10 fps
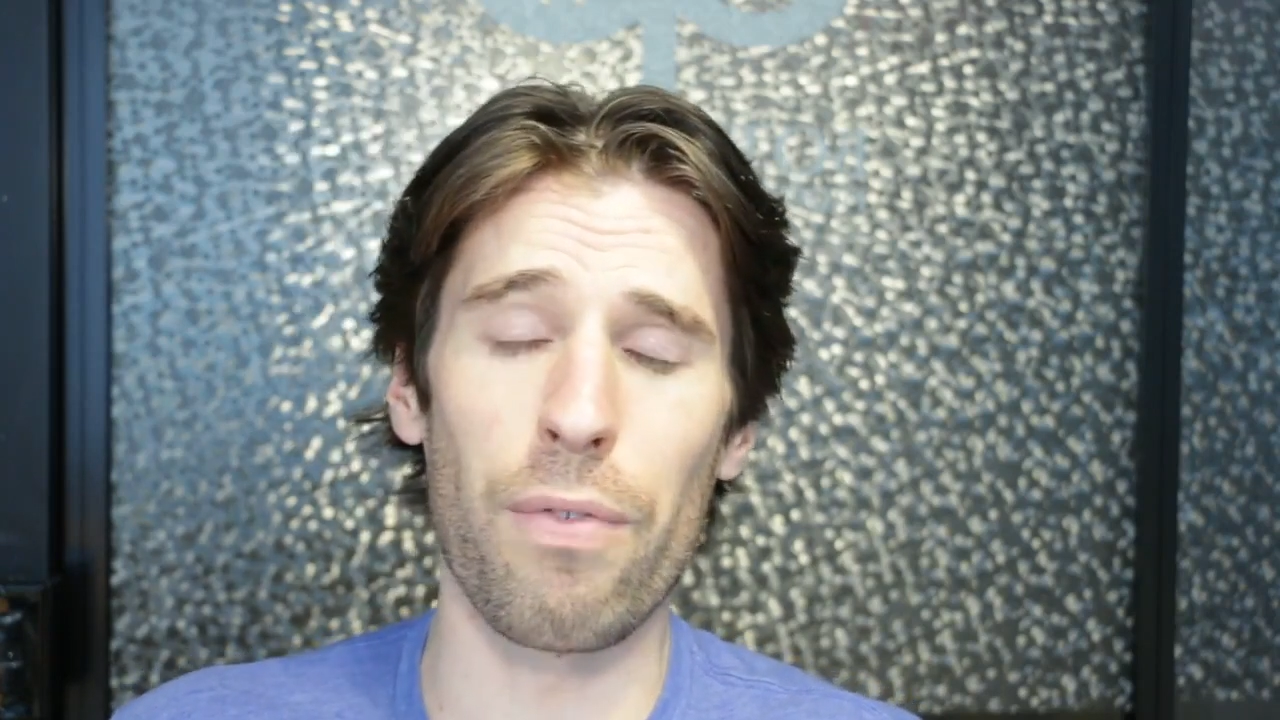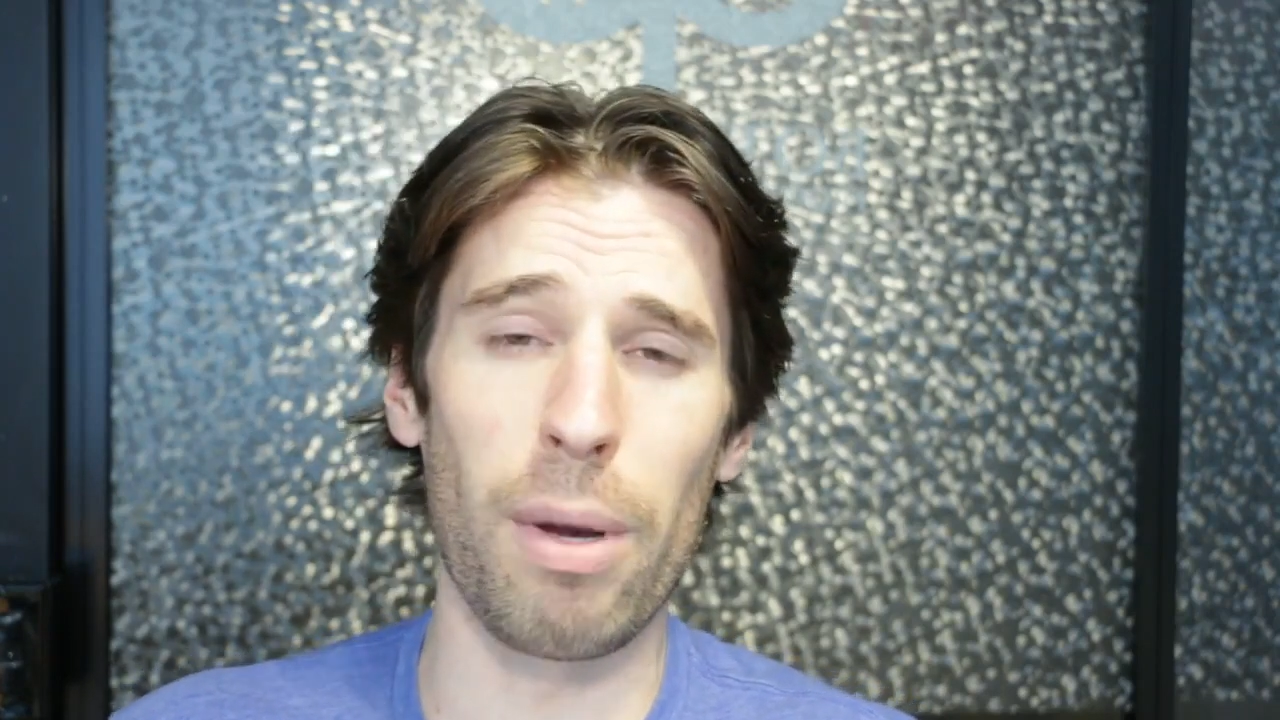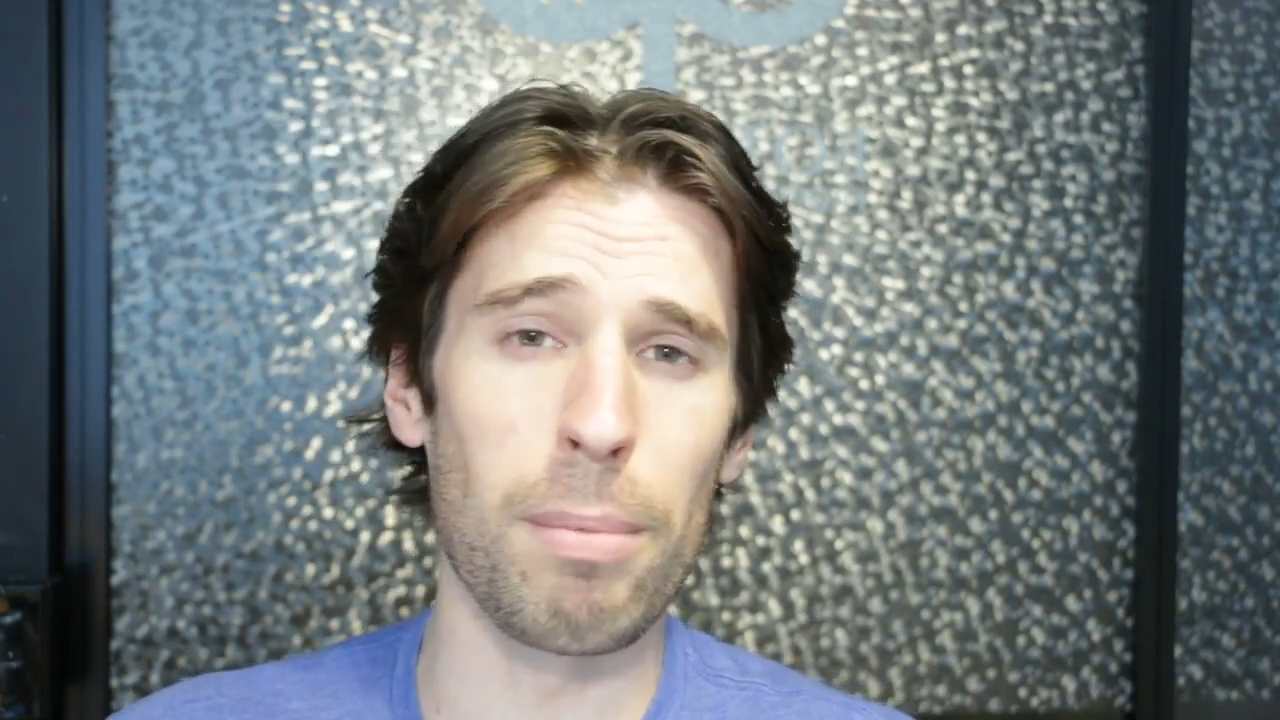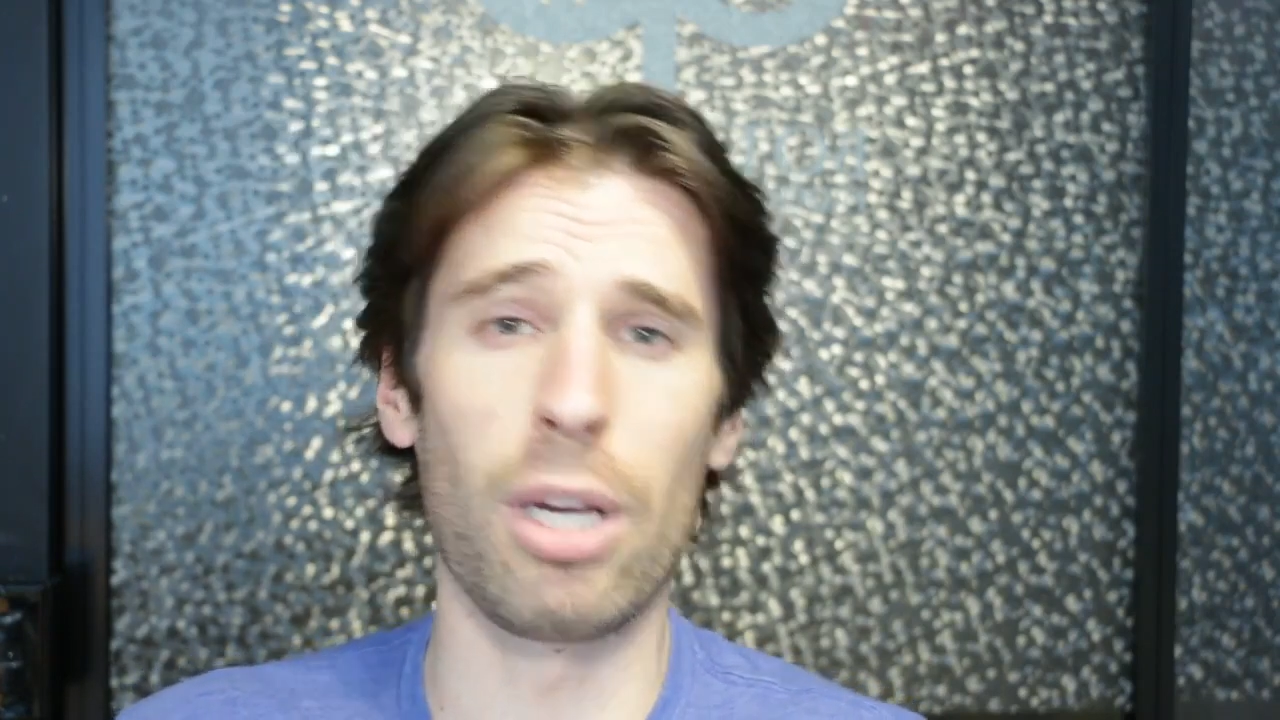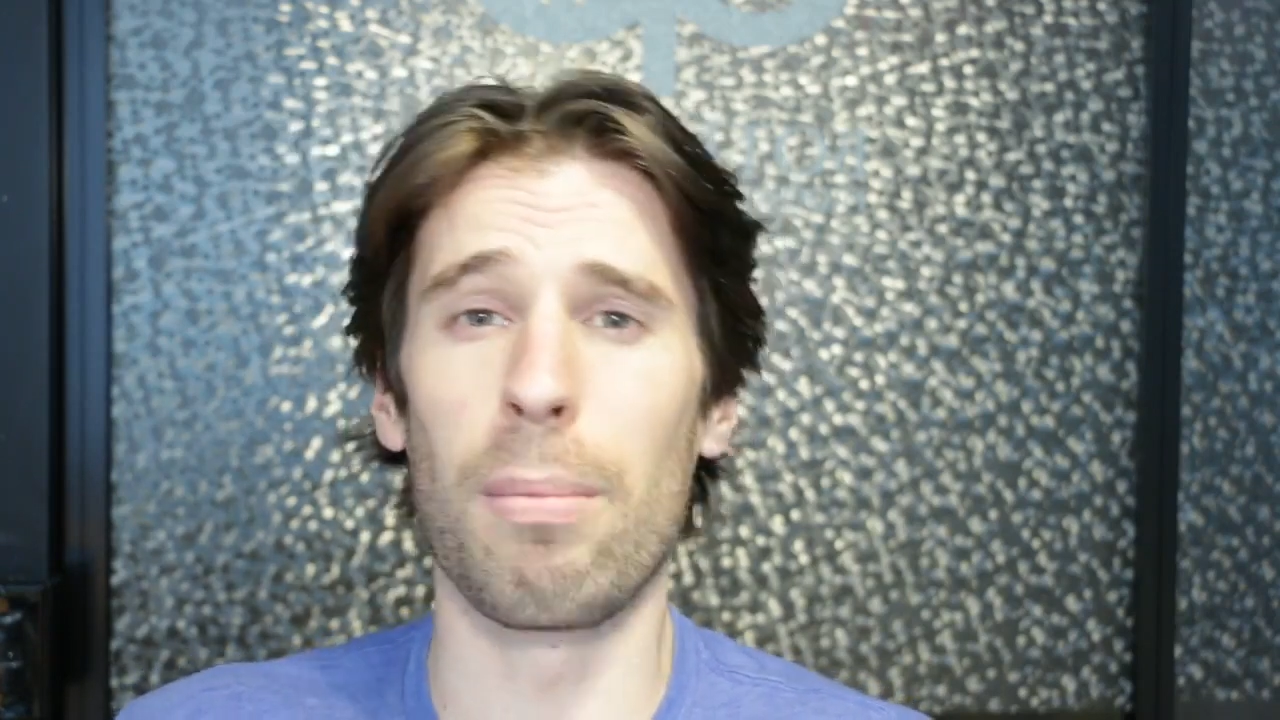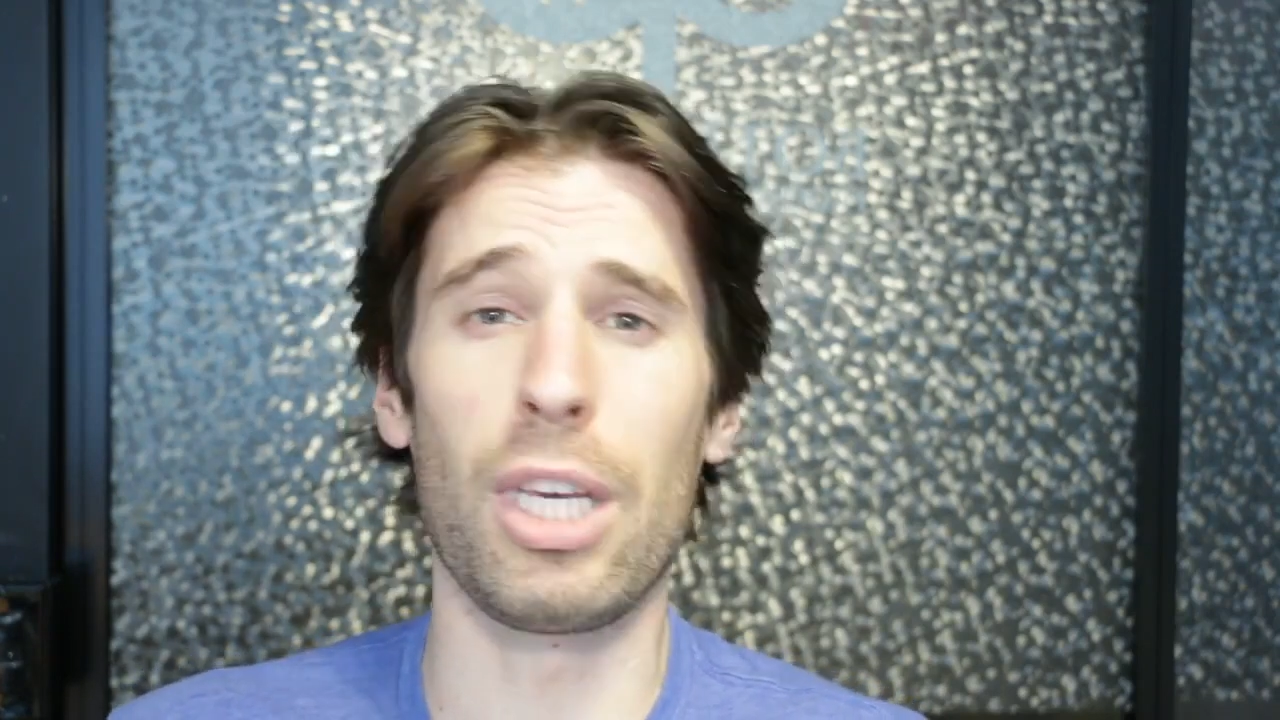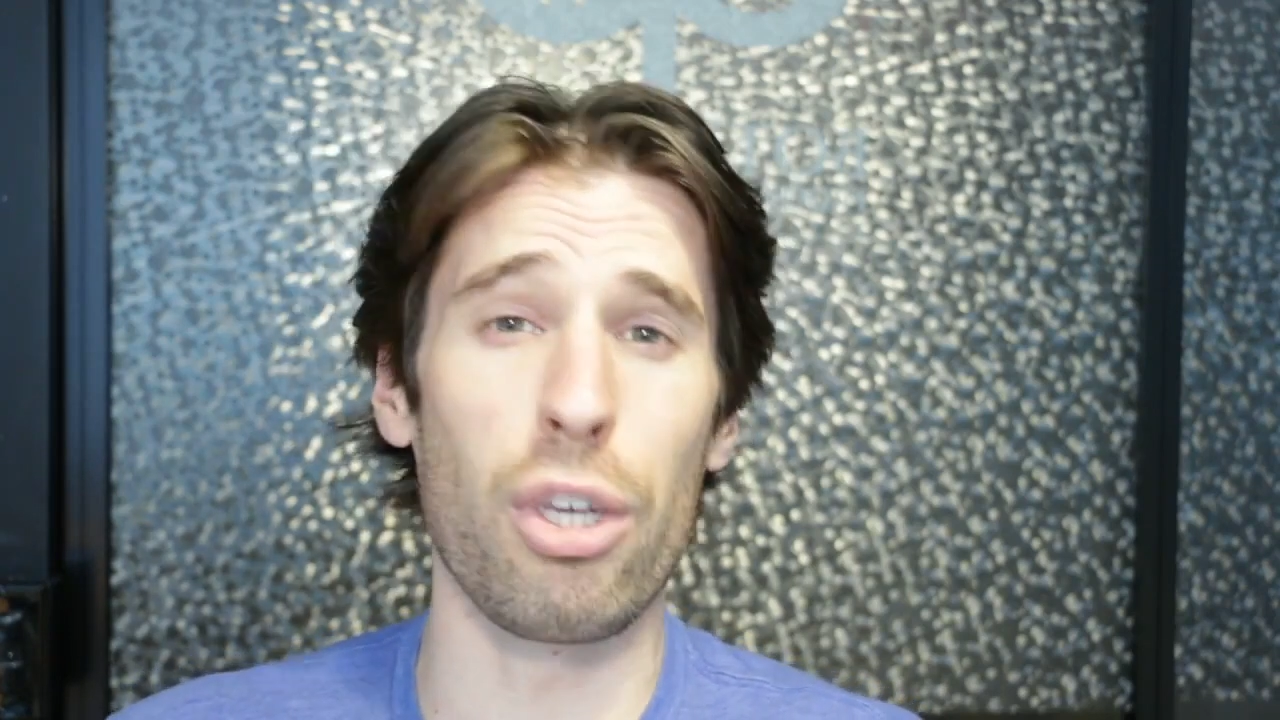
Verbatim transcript: if I'm going to be